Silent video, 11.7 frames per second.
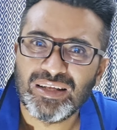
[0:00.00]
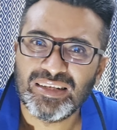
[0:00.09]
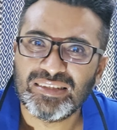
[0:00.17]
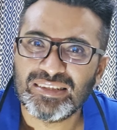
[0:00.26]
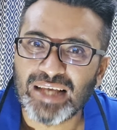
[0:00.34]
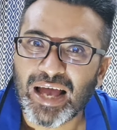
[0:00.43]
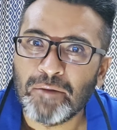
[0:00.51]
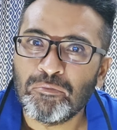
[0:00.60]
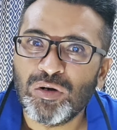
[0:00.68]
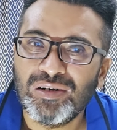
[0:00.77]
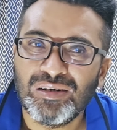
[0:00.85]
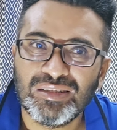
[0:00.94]
There's
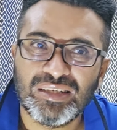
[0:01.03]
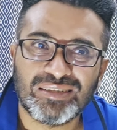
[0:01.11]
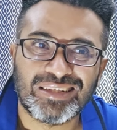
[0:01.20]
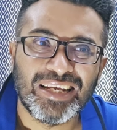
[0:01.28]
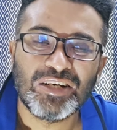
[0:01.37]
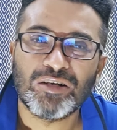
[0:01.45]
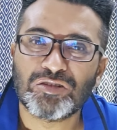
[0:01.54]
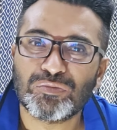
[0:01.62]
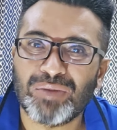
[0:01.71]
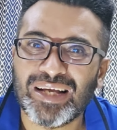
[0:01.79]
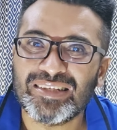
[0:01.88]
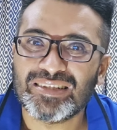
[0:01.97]
amber. There's hint of
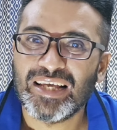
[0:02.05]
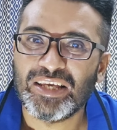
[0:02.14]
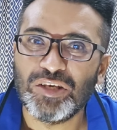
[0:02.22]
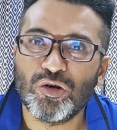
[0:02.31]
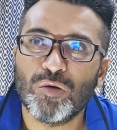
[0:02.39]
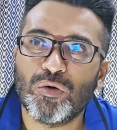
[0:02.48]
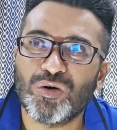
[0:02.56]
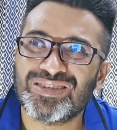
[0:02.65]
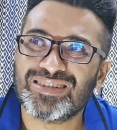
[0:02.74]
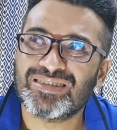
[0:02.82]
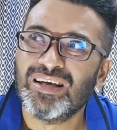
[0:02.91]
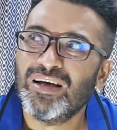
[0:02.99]
spice like Hugo
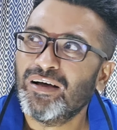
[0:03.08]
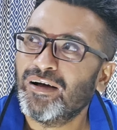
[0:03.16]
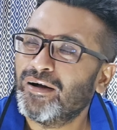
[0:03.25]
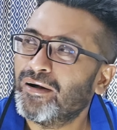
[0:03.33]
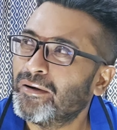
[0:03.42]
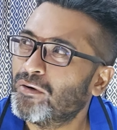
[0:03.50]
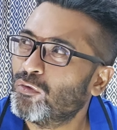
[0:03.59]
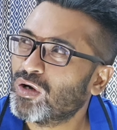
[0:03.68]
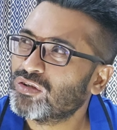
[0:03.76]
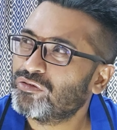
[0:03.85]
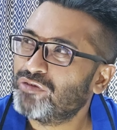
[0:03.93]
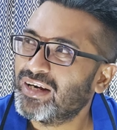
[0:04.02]
Boss, uh, one
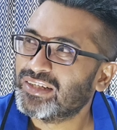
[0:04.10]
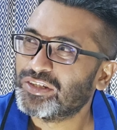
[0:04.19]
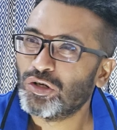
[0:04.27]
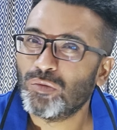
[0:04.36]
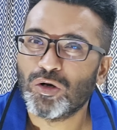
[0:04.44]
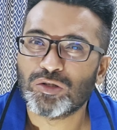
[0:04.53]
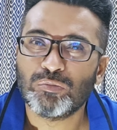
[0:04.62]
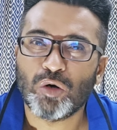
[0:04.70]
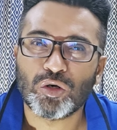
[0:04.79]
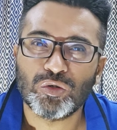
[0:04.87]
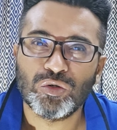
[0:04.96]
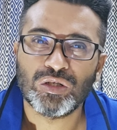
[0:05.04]
of the fragrances Hugo Boss
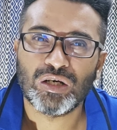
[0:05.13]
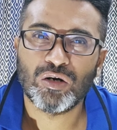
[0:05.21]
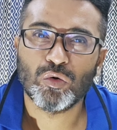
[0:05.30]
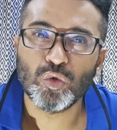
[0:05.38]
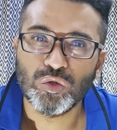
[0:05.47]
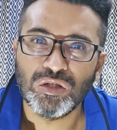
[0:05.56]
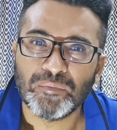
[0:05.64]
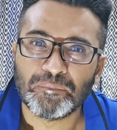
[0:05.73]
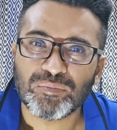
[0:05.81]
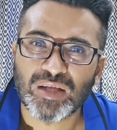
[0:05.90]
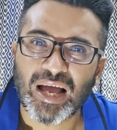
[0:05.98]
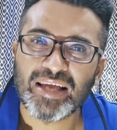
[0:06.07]
bottled uh, Oud.
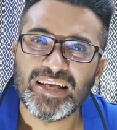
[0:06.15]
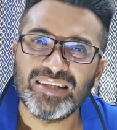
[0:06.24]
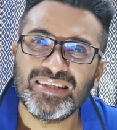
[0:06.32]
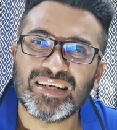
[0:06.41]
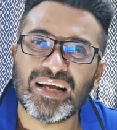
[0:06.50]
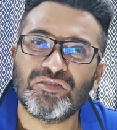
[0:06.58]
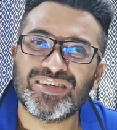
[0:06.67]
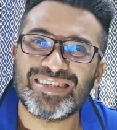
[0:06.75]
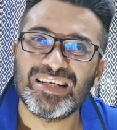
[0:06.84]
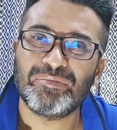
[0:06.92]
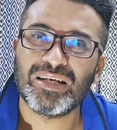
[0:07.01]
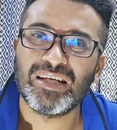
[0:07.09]
I get the kind of a
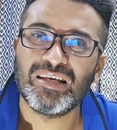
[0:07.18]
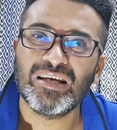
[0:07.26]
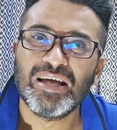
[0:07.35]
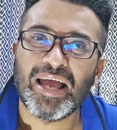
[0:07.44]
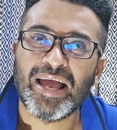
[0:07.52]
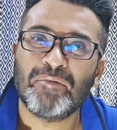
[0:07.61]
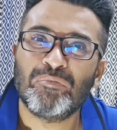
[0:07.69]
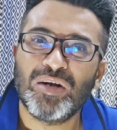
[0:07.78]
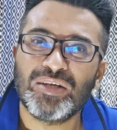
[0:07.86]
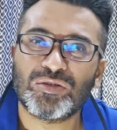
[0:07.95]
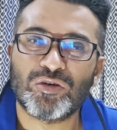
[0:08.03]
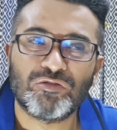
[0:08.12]
cinnamony,
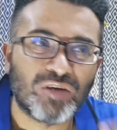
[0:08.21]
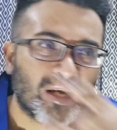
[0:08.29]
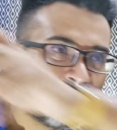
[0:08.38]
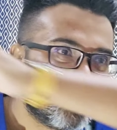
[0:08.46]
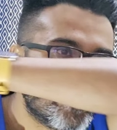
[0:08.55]
ambery sort of vibe.